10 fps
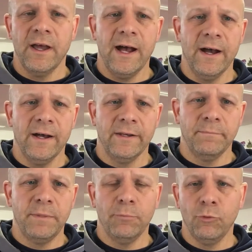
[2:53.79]
on
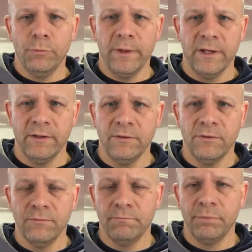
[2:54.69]
people who'd been
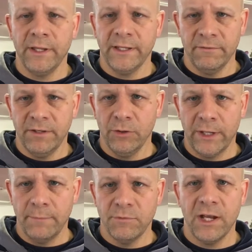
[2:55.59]
playing the video
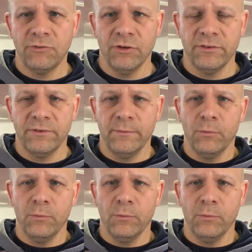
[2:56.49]
game Tetris,